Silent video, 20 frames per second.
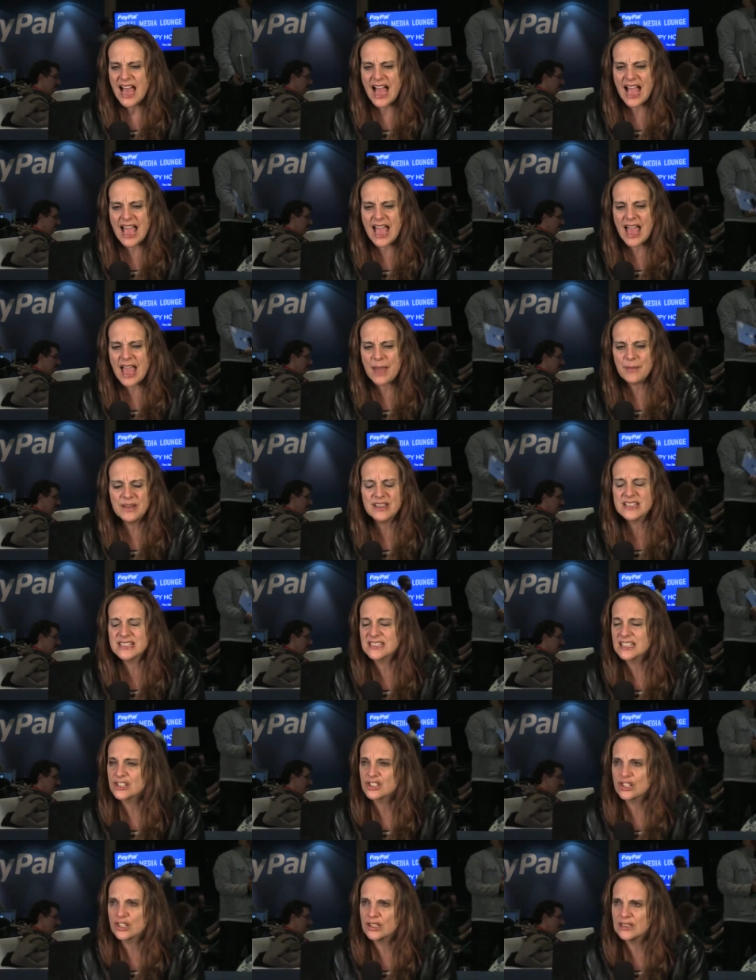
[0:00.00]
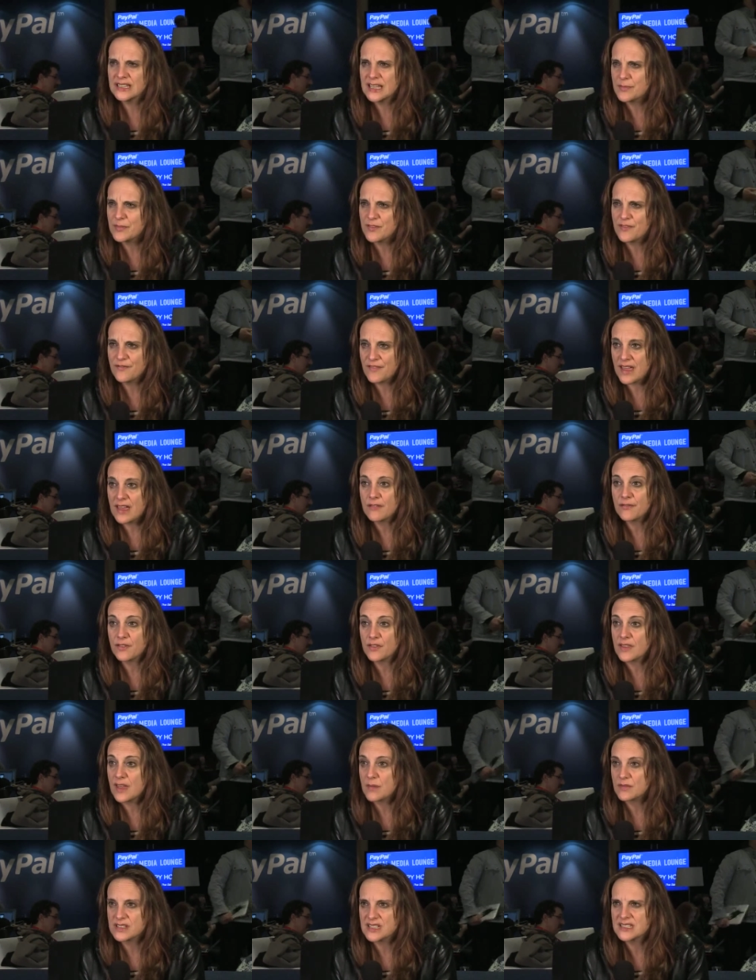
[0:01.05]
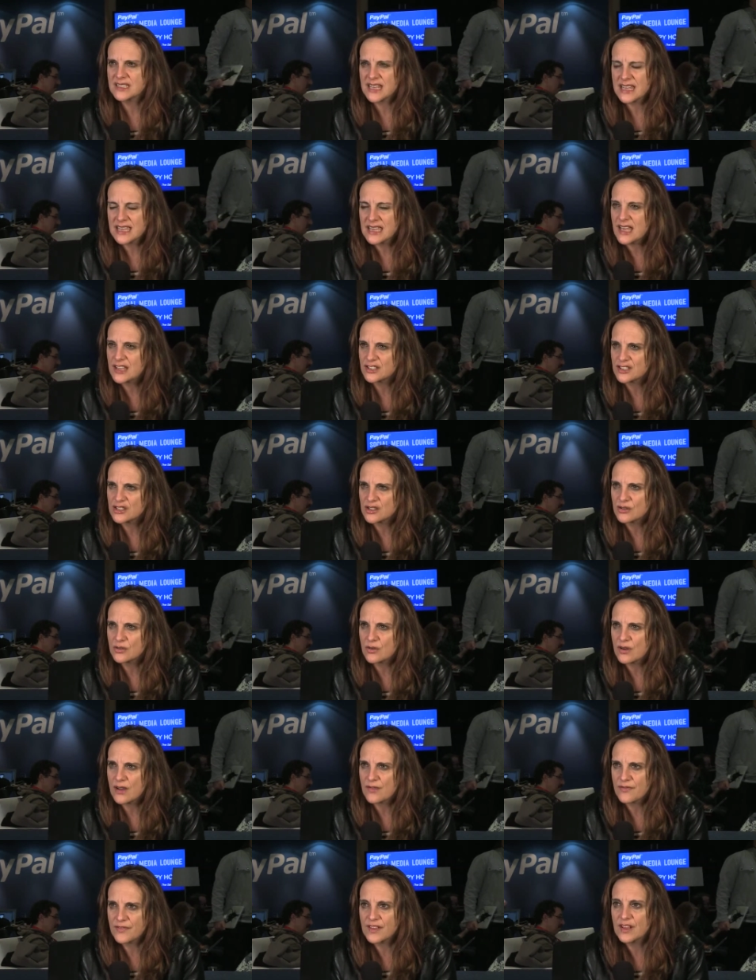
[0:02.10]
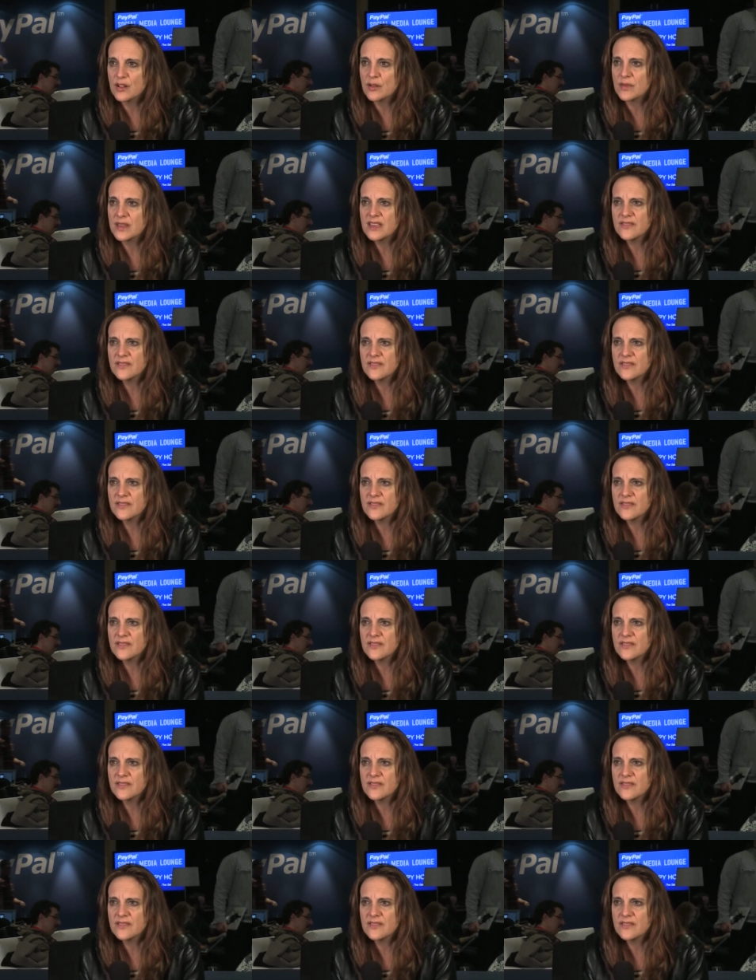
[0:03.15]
I, I, mean, it's such a leap of faith for them to say yes to a film,